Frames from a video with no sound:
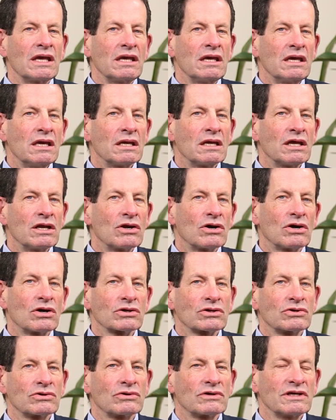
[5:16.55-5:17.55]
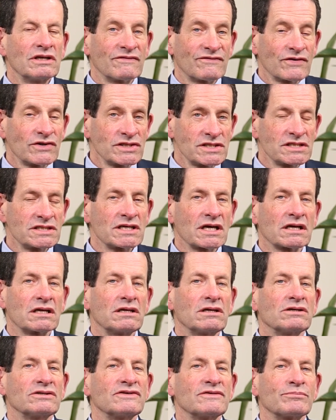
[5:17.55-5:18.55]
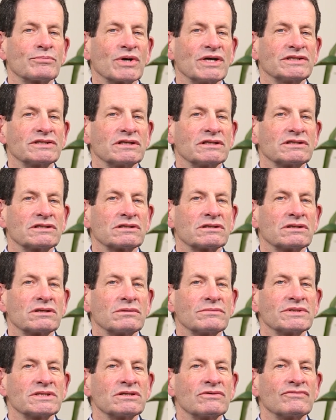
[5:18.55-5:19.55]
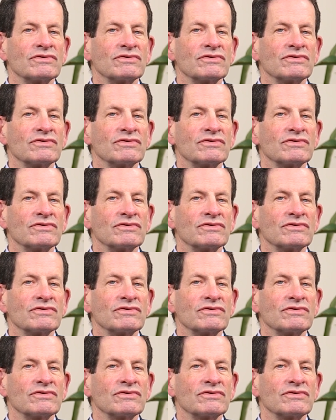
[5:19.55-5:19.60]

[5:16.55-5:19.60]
In the first and second years of president's terms,